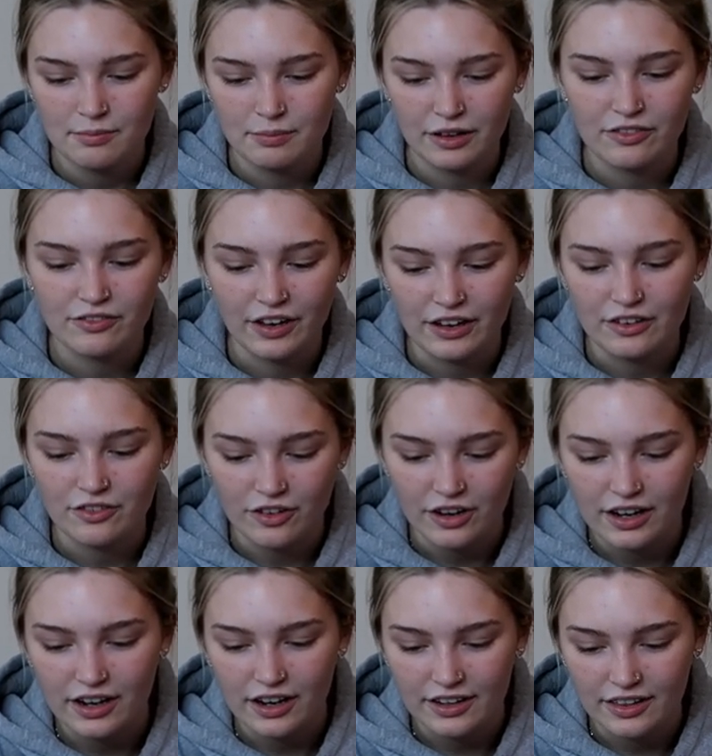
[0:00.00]
my
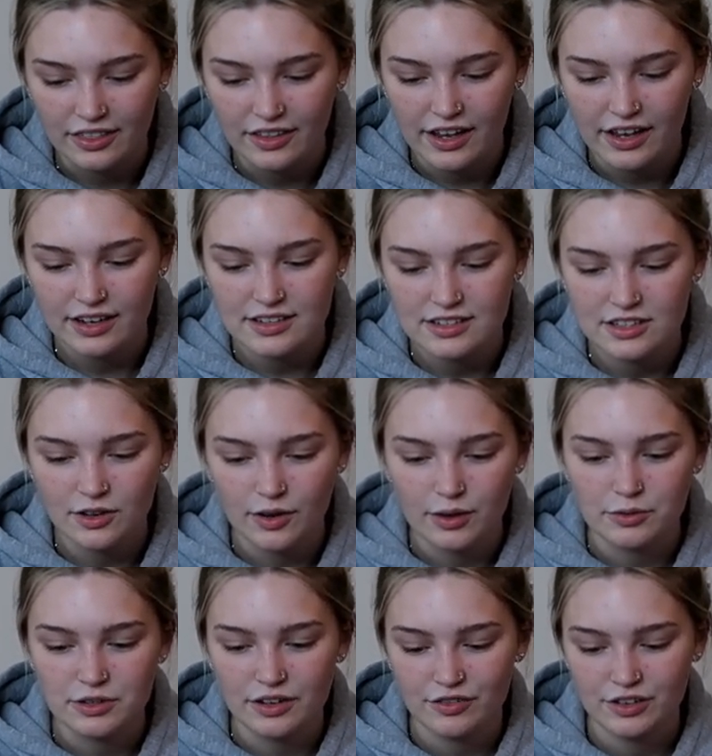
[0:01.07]
favourite kind of thing, so I
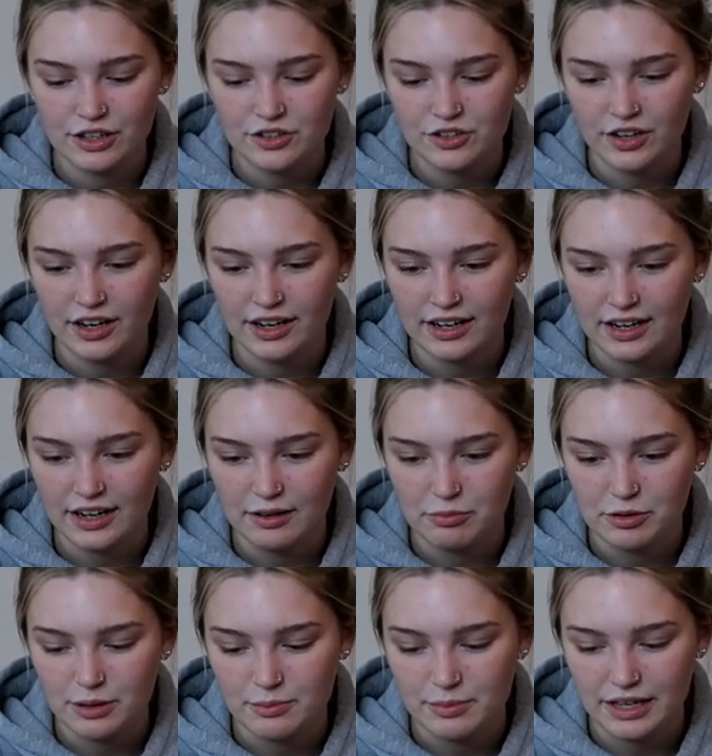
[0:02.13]
will definitely try and
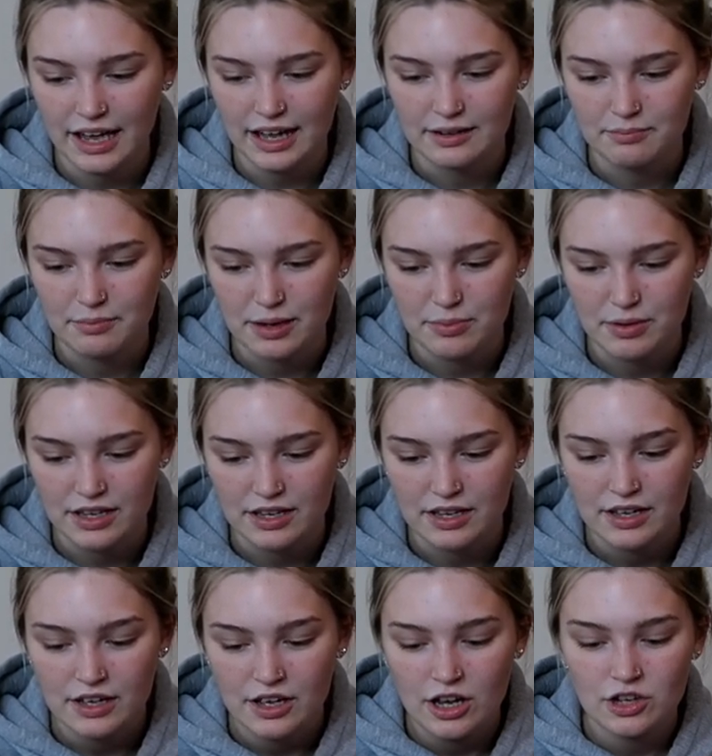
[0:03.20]
collab with them again and maybe
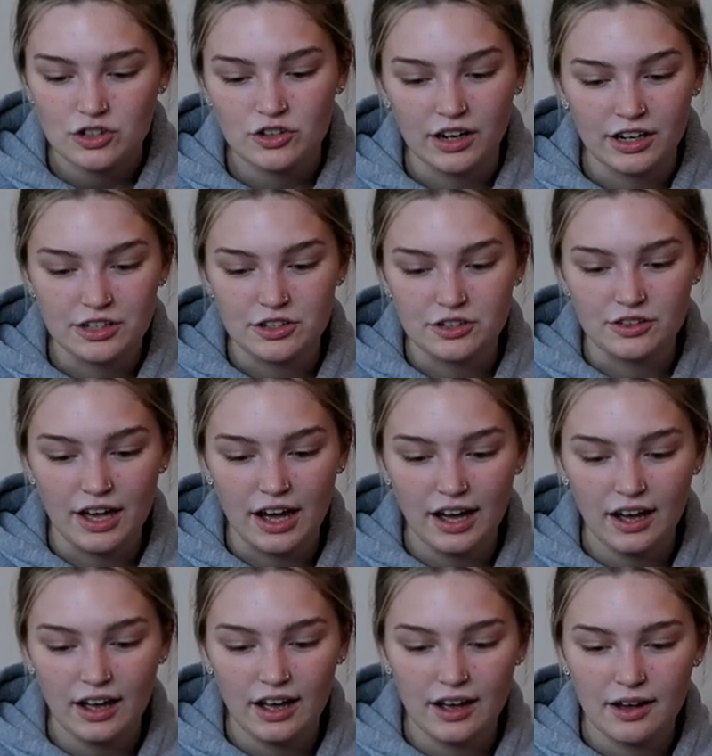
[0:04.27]
try and do
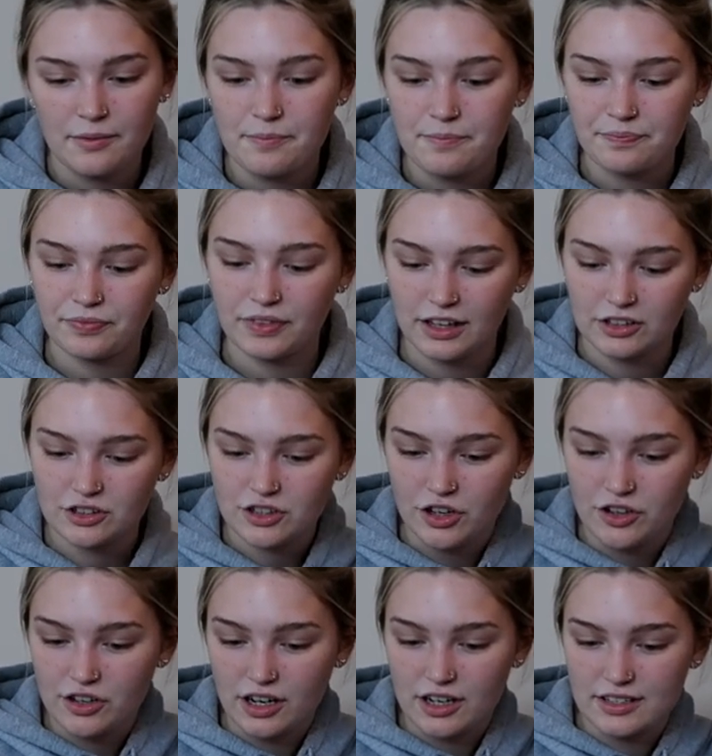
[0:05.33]
that and show
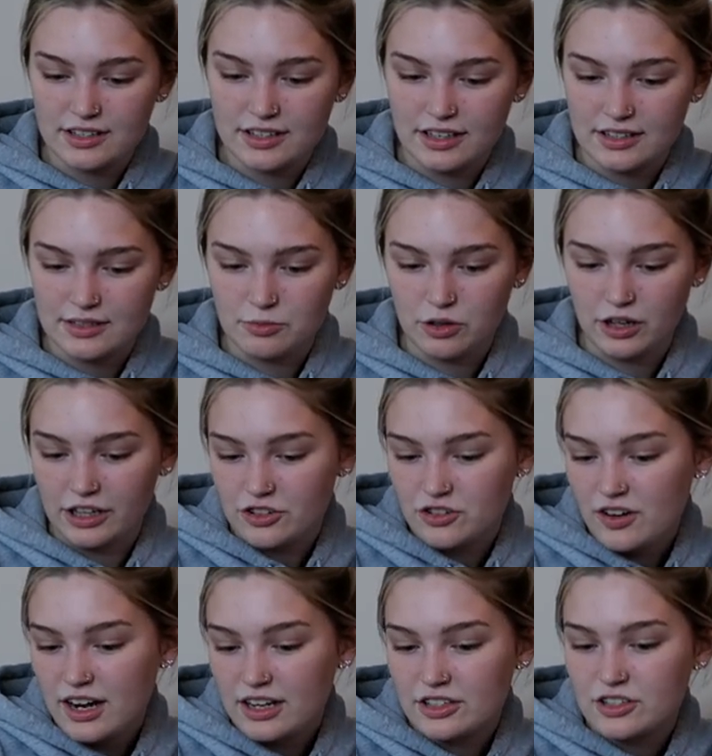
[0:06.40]
you guys things more like
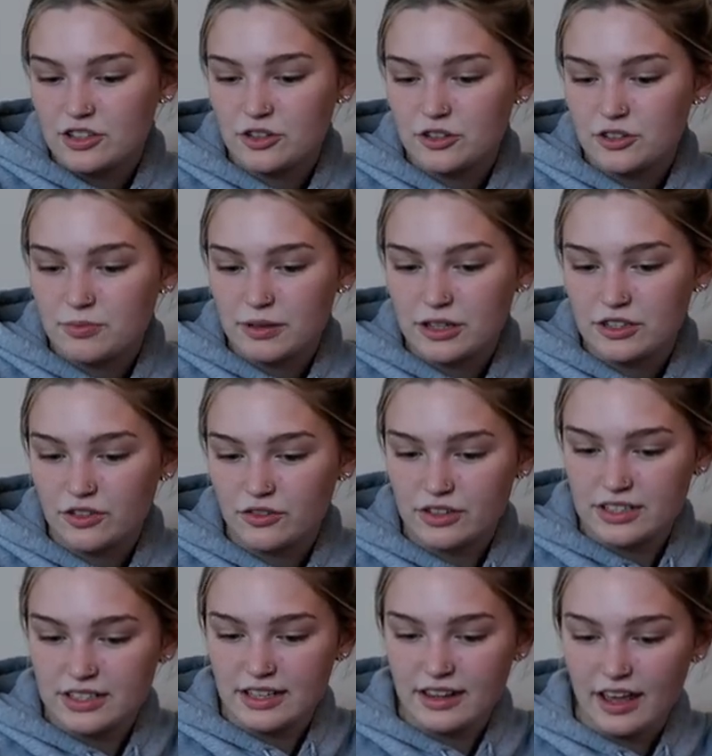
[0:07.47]
tracksuits, because
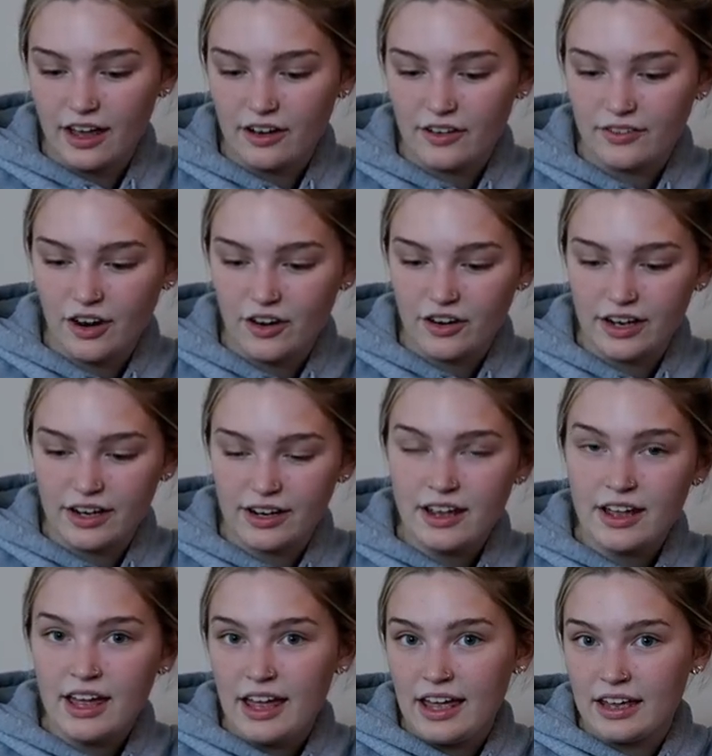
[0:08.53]
obviously they are very
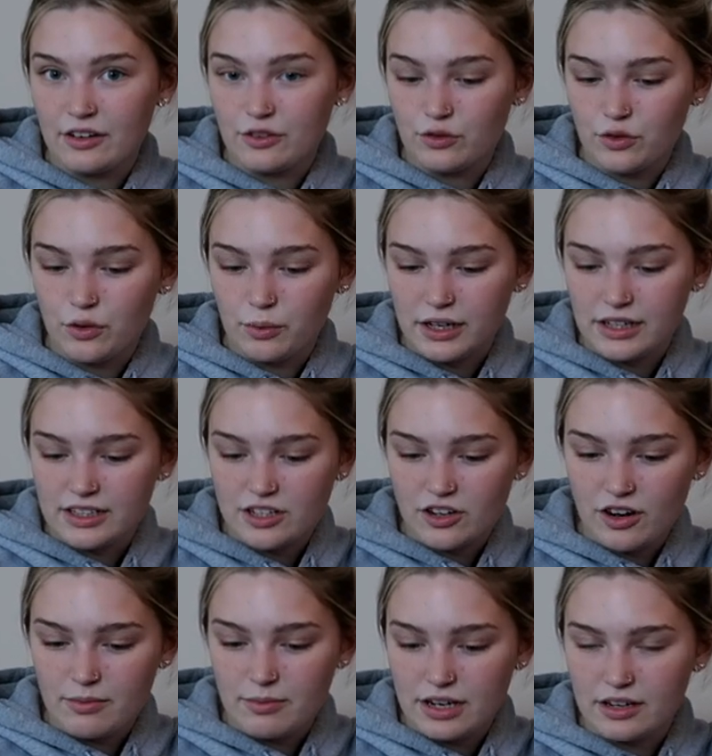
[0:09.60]
in for winter.
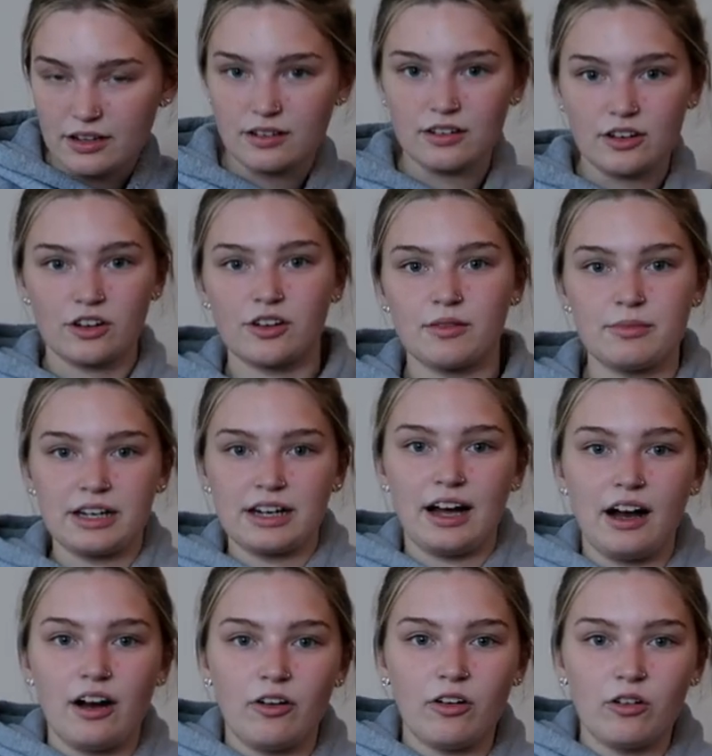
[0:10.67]
I mean, look at me
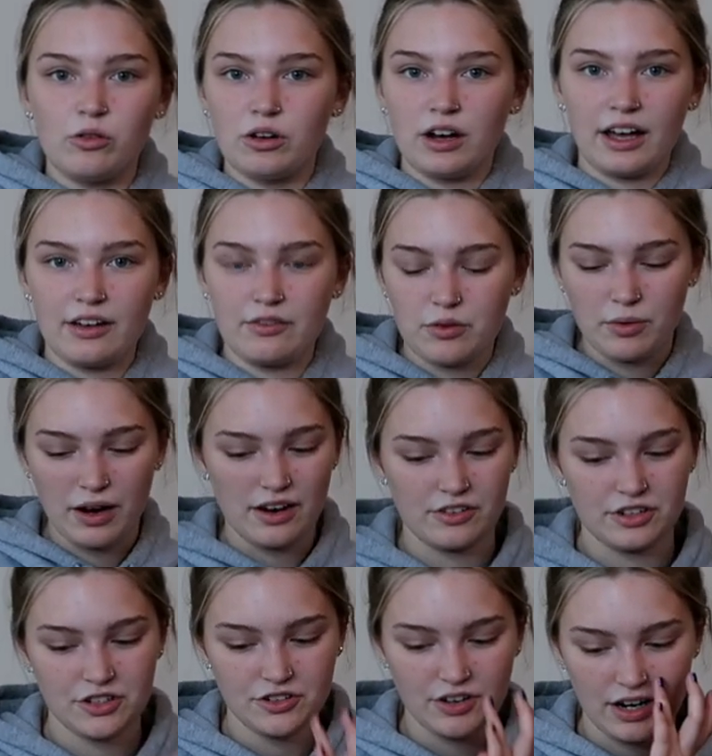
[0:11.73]
now, all I ever wear
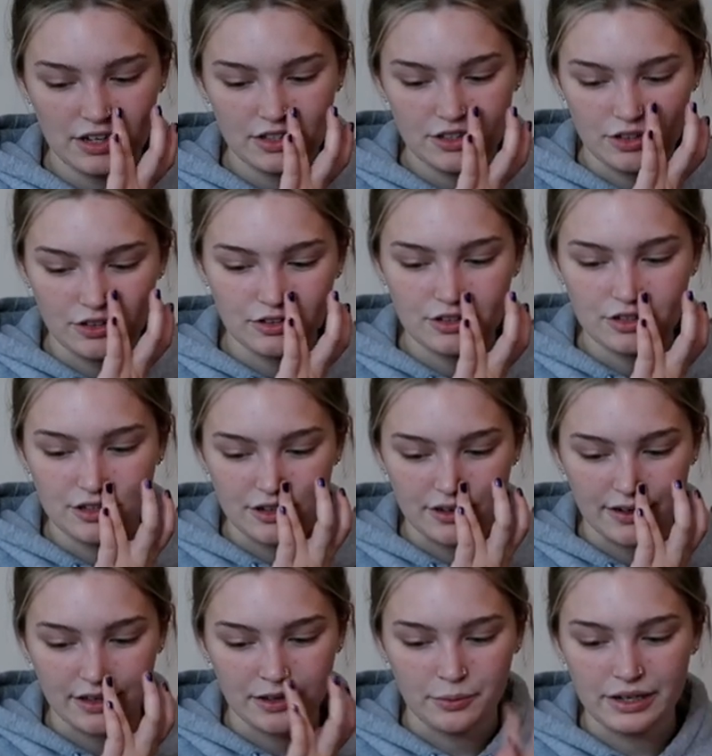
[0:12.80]
is tracksuits
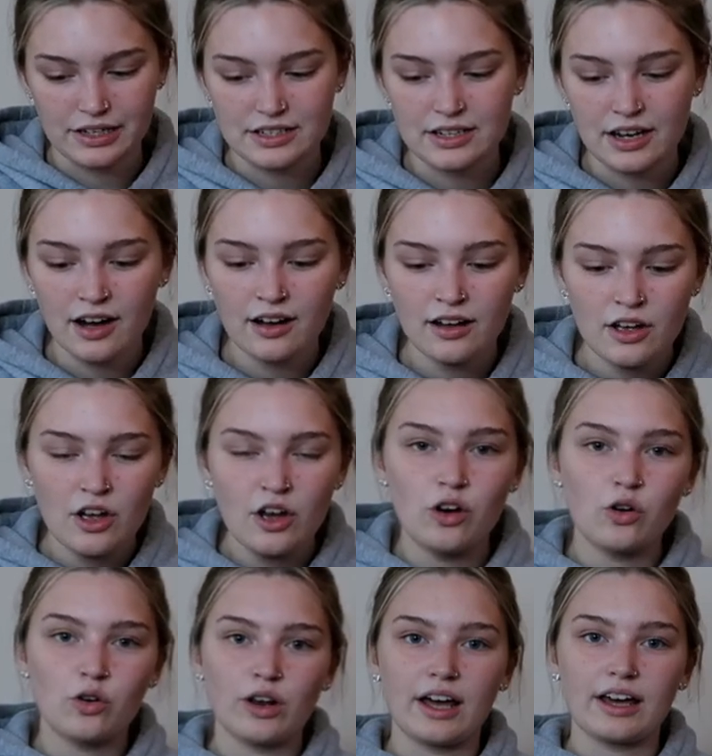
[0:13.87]
during the winter,
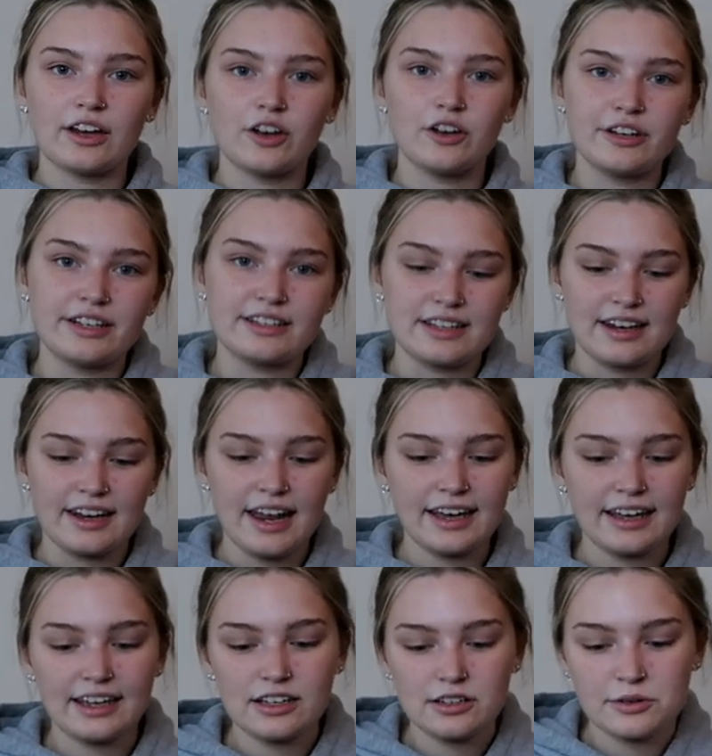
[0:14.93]
or like hoodies and
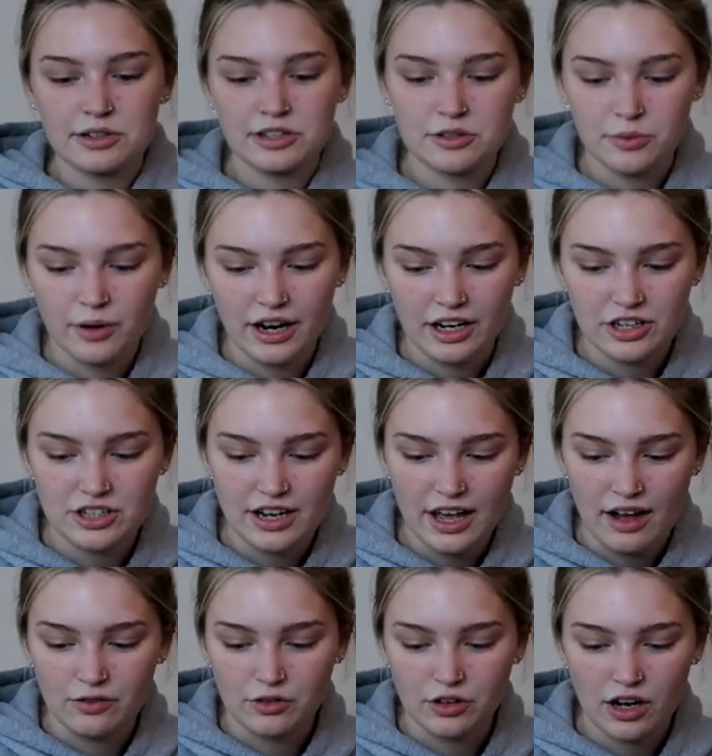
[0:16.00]
leggings, which is what I actually
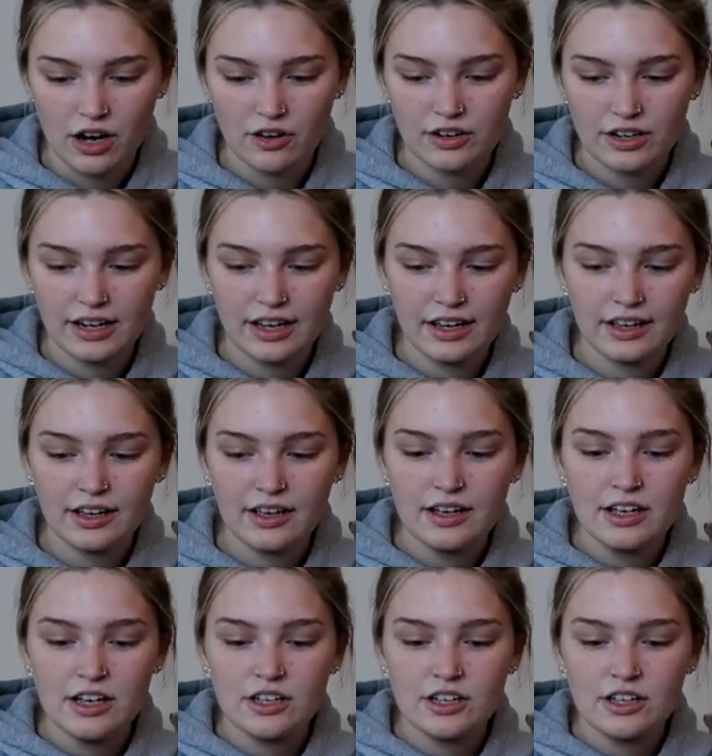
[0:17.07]
have on currently.